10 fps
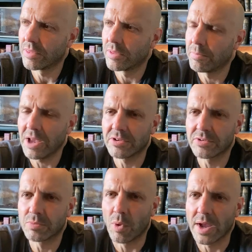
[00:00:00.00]
the
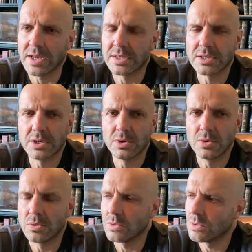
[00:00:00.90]
best way is
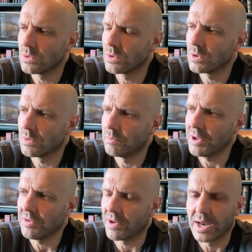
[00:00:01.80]
to
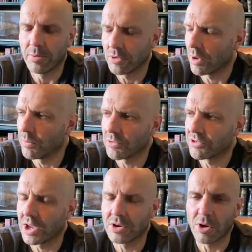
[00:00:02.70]
be available. Not, I'm not
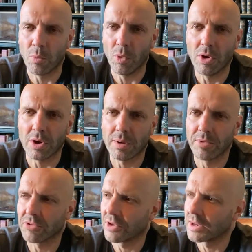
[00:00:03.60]
saying don't work. I'm
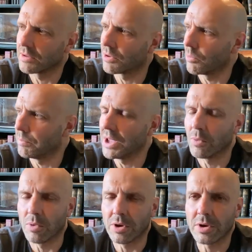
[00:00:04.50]
not saying don't be
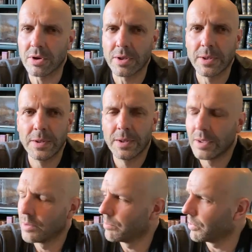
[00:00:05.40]
at work,
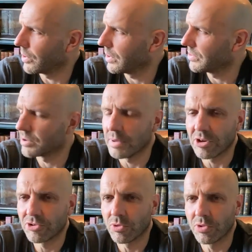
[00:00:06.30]
but it's to
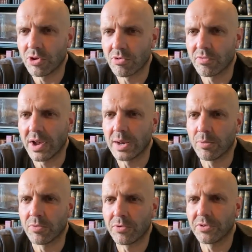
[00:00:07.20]
make sure that you're
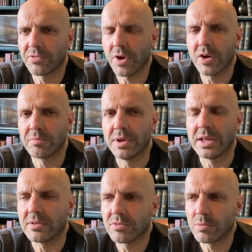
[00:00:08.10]
available for the five
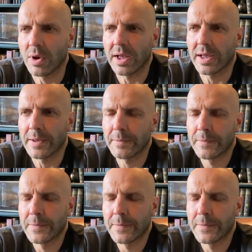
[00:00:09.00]
minutes where